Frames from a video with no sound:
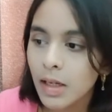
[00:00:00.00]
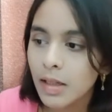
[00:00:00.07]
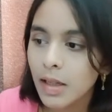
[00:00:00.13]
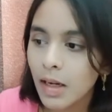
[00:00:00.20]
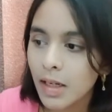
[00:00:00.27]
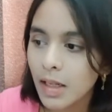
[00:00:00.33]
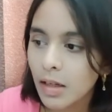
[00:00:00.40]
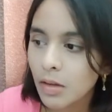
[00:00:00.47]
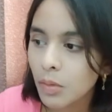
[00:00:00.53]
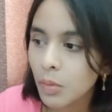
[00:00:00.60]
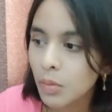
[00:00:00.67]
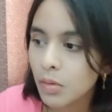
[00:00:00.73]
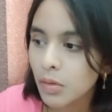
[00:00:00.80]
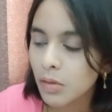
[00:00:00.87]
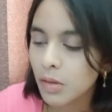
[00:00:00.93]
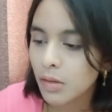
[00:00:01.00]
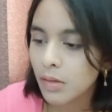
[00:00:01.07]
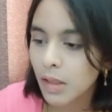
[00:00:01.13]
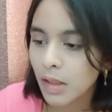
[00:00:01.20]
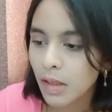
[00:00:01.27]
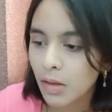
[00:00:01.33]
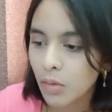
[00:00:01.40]
That again goes on the
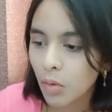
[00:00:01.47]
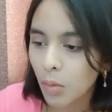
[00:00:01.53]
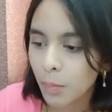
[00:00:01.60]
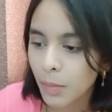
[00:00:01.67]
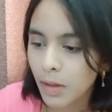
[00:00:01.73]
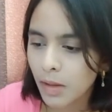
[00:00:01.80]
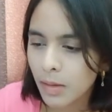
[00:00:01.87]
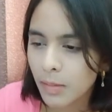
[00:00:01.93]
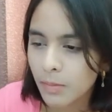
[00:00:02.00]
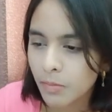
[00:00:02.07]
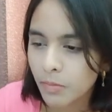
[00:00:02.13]
second topic.